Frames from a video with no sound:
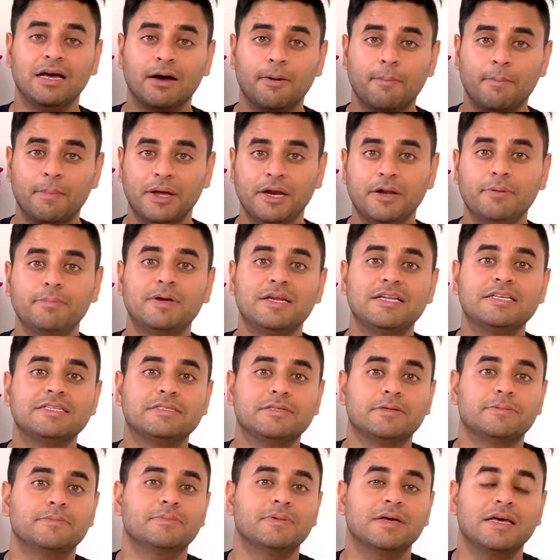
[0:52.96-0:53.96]

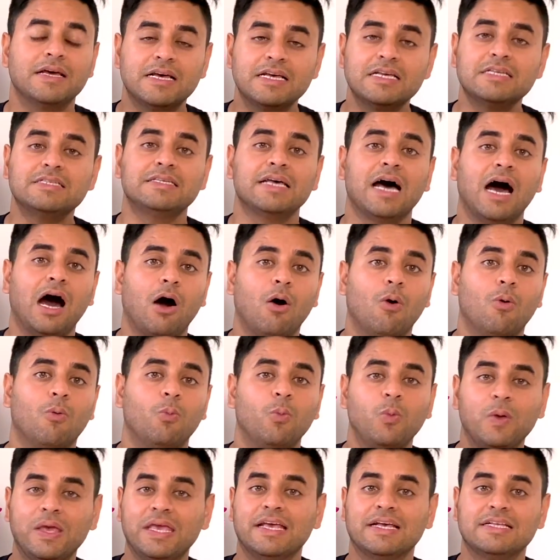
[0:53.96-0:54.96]
minimalism is how
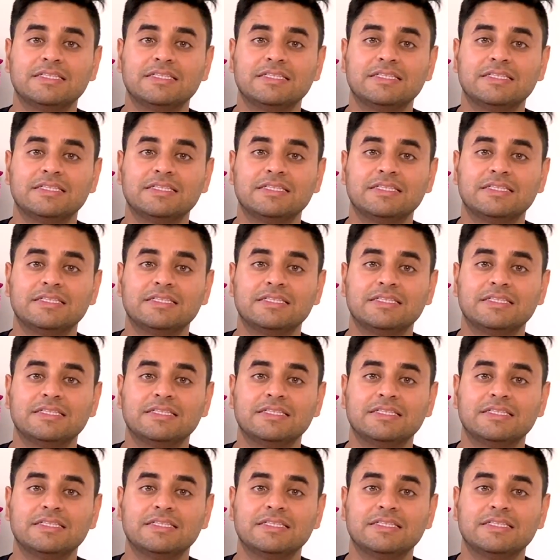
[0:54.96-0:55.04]
we can